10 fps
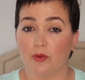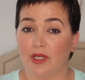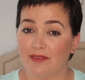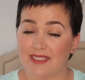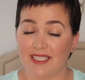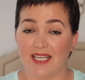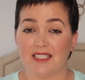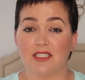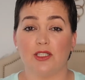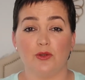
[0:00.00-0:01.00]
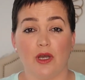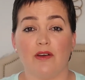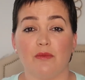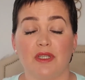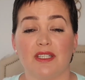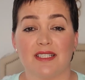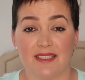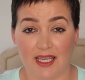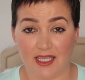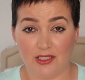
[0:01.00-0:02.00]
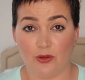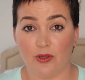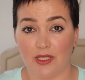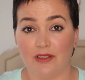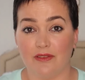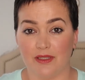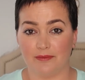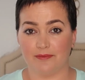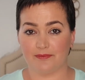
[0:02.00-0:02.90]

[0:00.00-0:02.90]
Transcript: whatever task you have been assigned or given